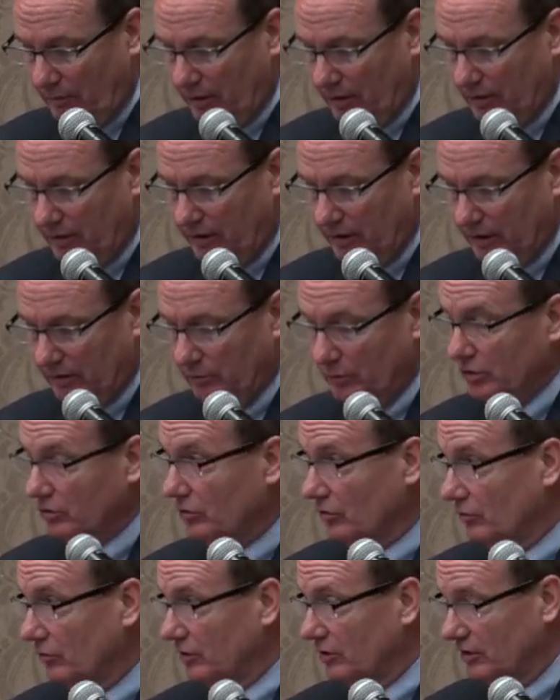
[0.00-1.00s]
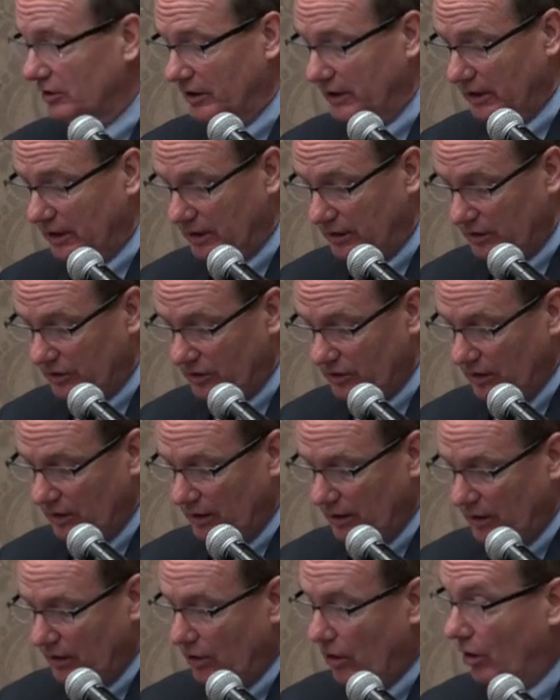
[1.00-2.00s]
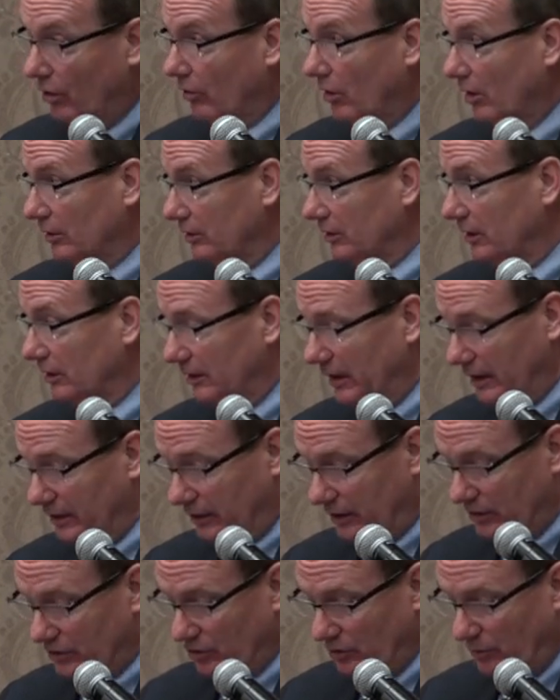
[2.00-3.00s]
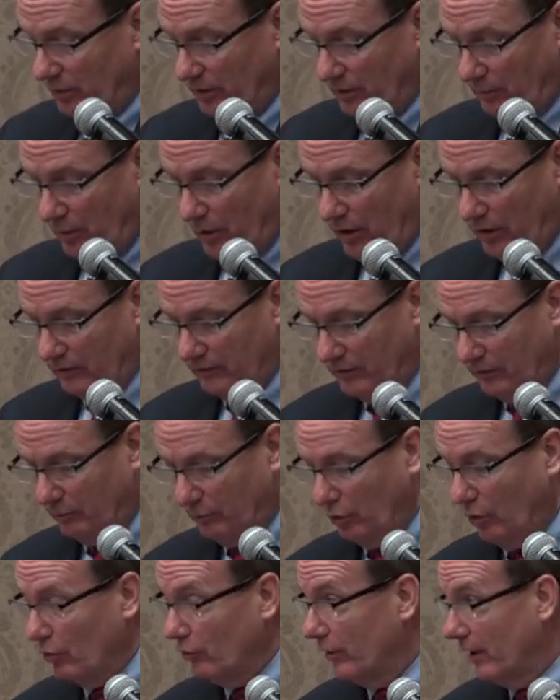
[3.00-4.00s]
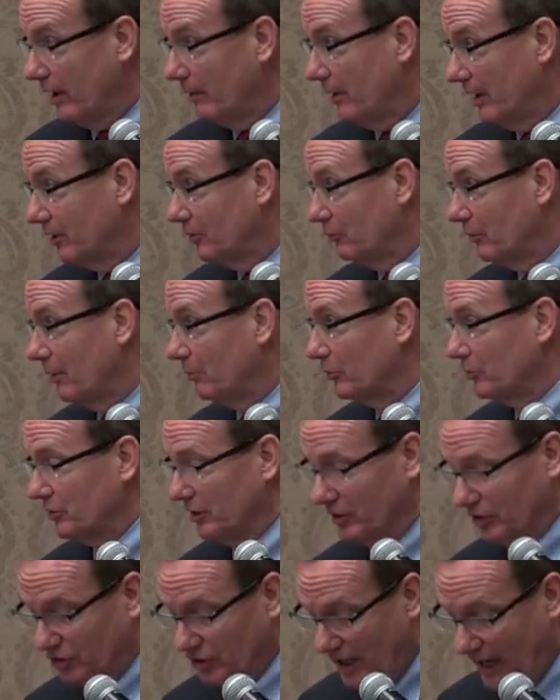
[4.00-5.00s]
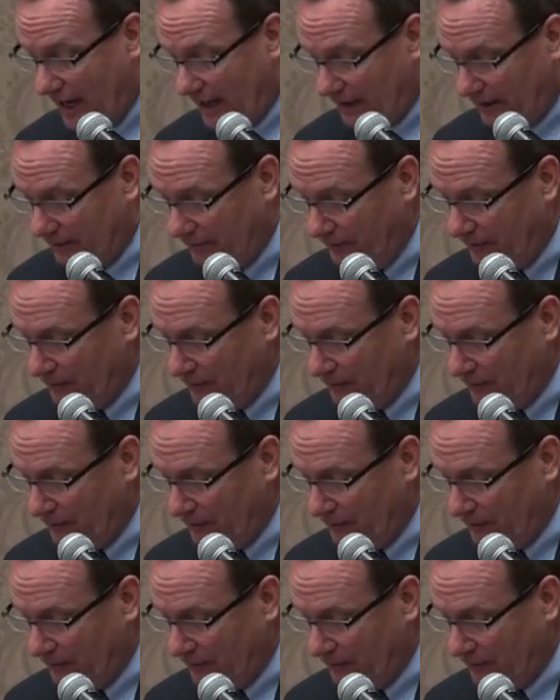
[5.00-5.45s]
Benedict, Mr. Chris Dinkins, are all in attendance to be a part of the program and to represent Jack.